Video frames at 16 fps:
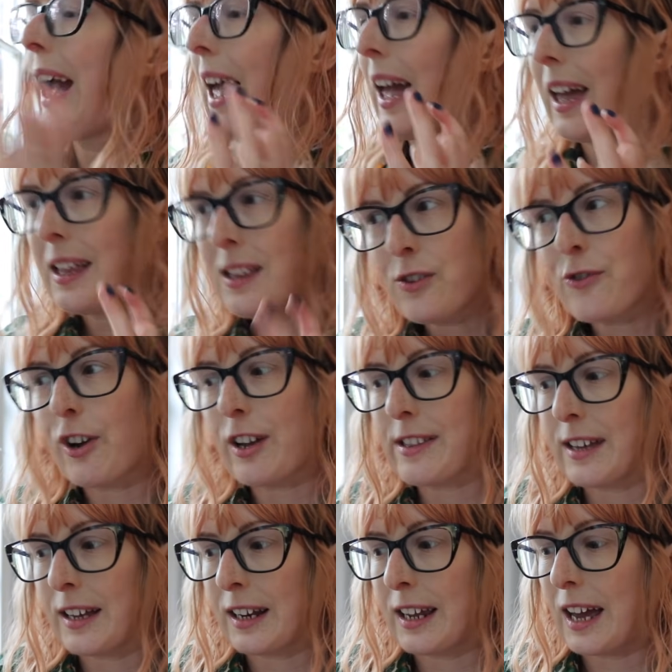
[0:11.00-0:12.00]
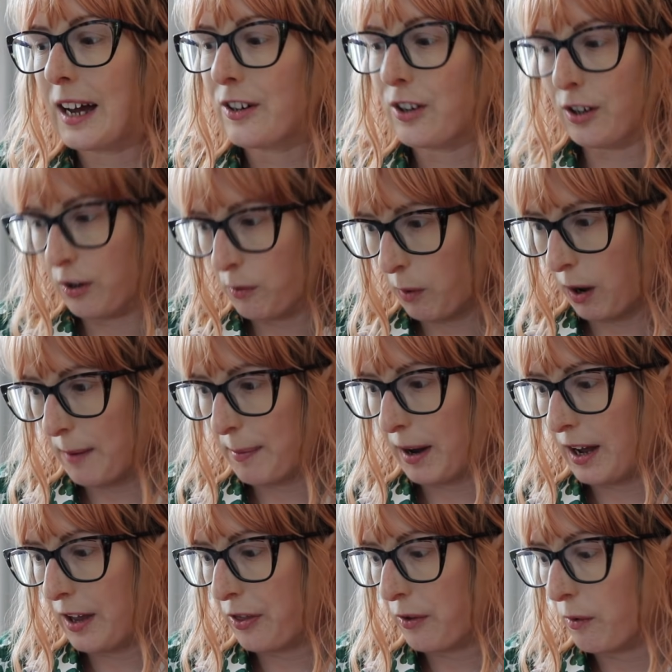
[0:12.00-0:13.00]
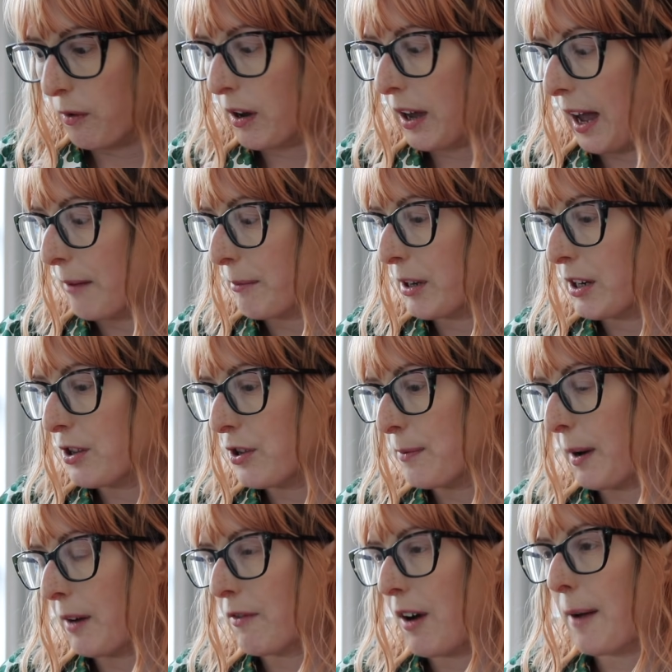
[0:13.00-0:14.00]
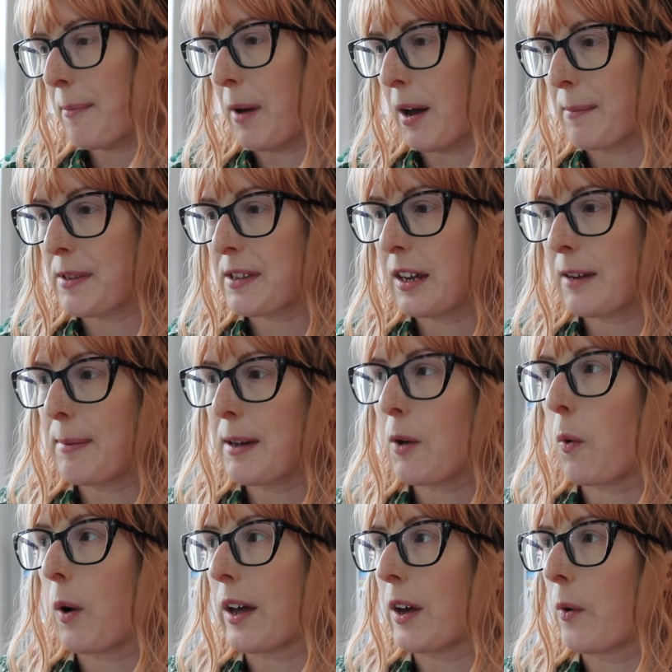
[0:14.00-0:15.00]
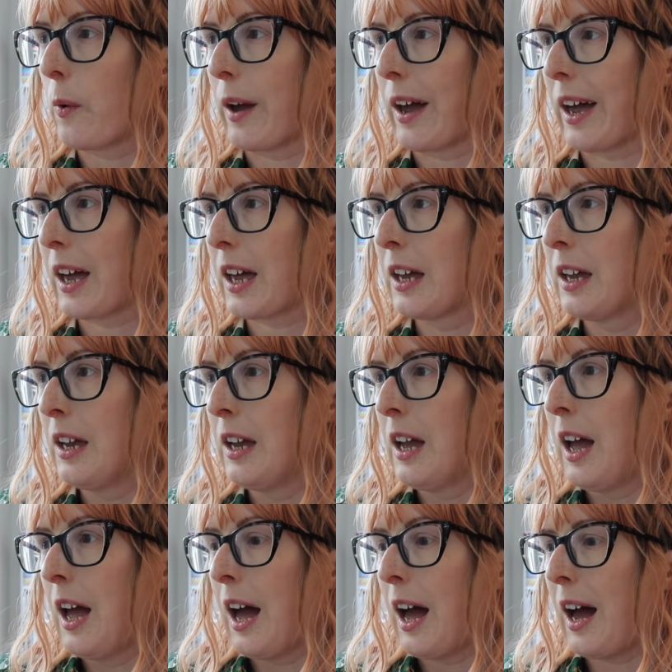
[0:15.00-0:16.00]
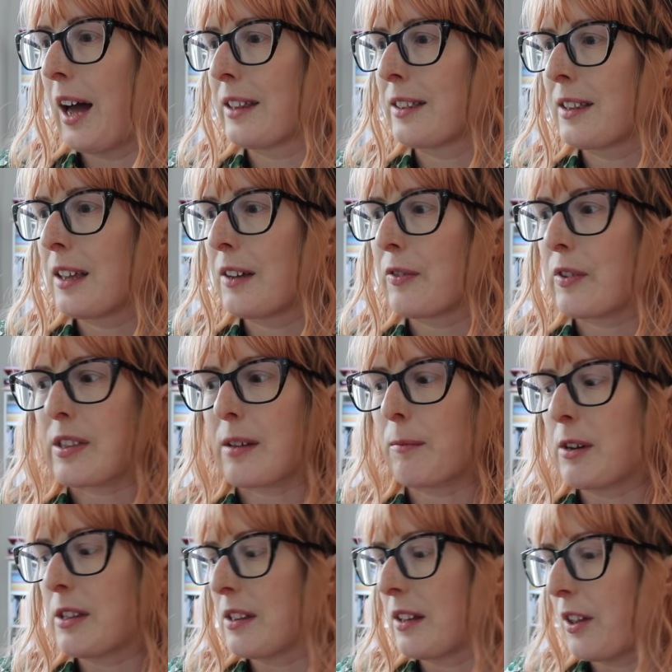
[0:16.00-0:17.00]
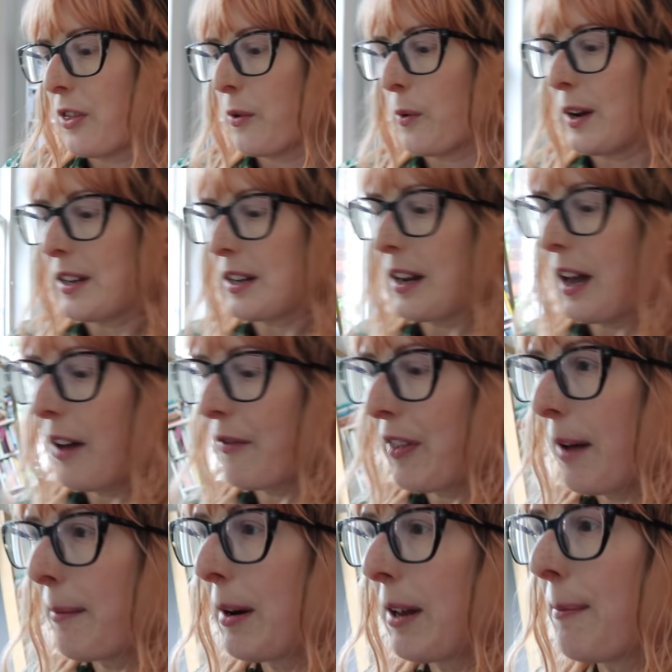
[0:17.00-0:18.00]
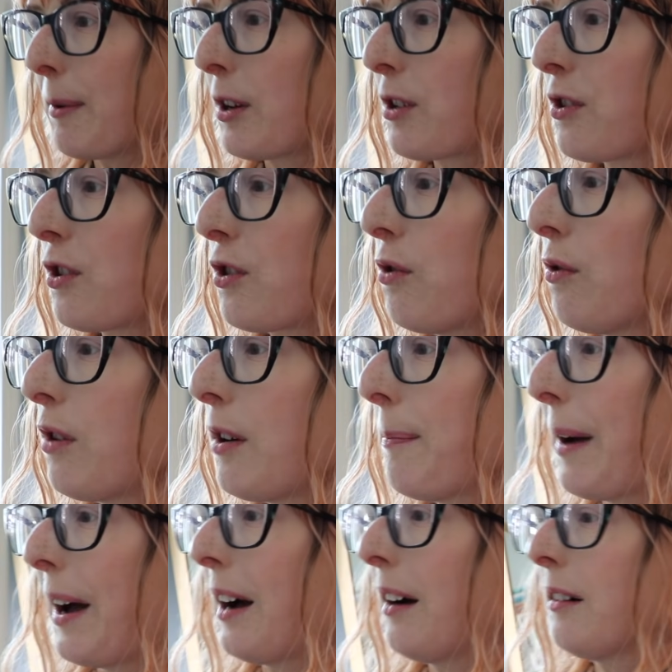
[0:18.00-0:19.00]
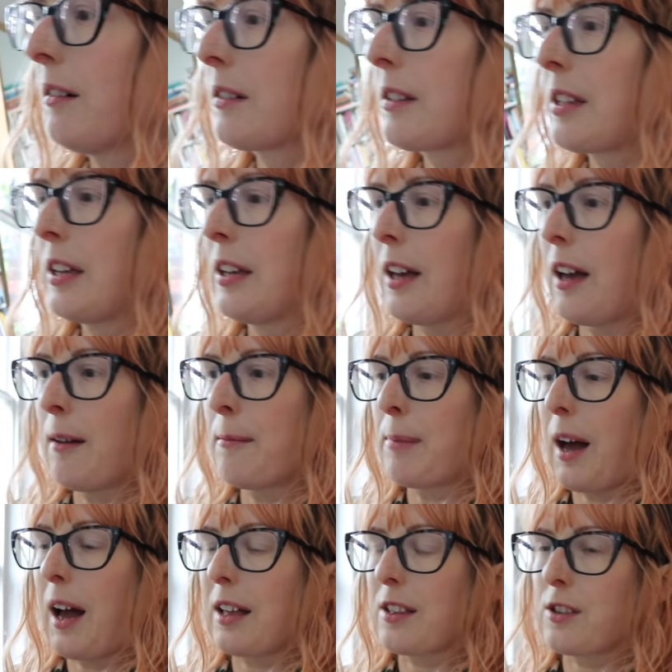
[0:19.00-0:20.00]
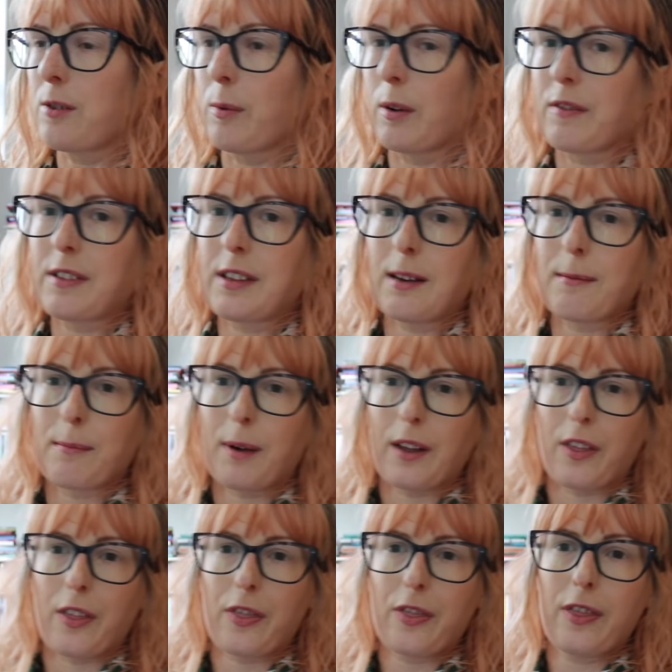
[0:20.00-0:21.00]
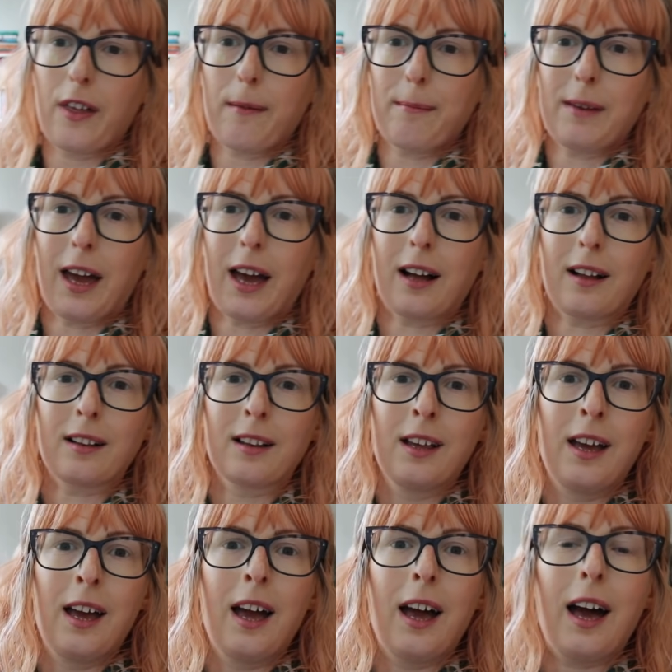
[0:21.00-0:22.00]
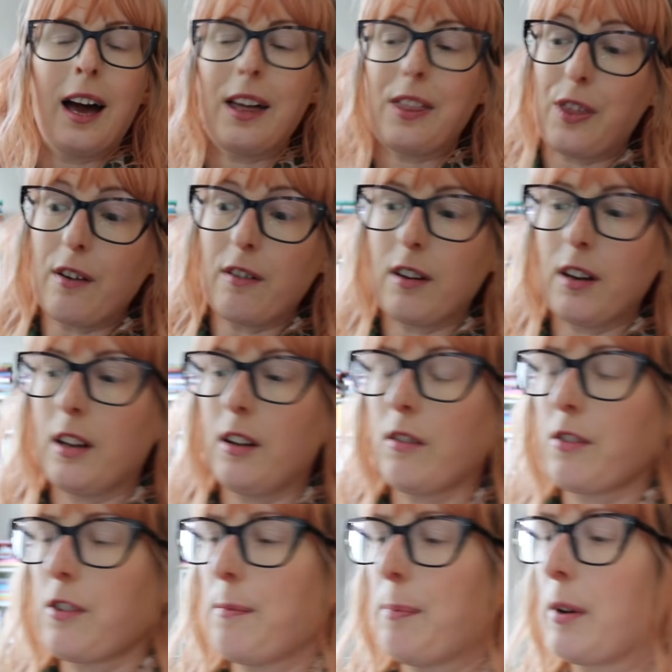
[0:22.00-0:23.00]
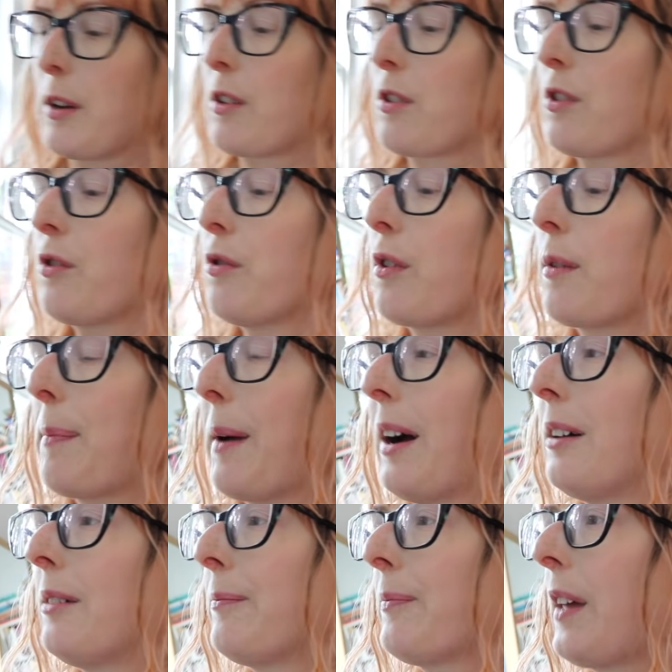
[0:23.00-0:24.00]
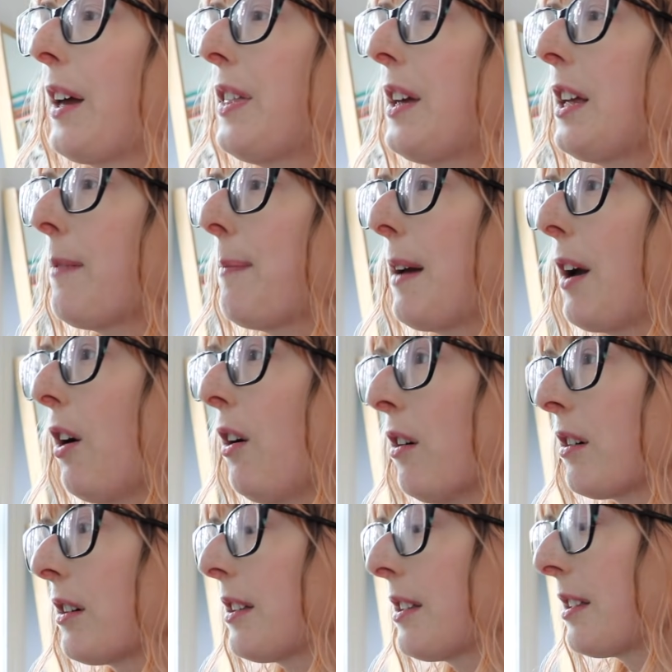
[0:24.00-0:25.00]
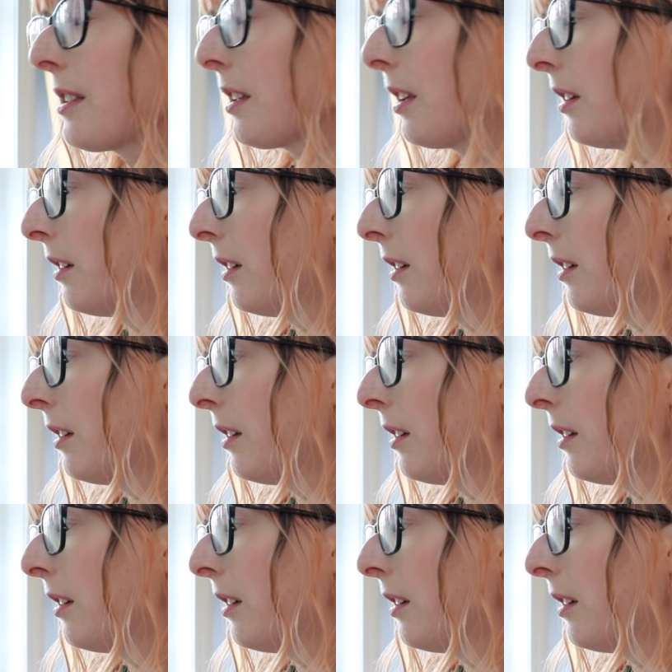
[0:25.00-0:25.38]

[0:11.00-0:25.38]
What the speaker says: Interestingly, I don't know why, but I thought, okay, I'm going to do my wrap up. It's going to be quite quick. And for some reason, I thought I didn't have that many books to talk about. But as you will have seen by the thumbnail, there are lots of books to talk about. I think it's because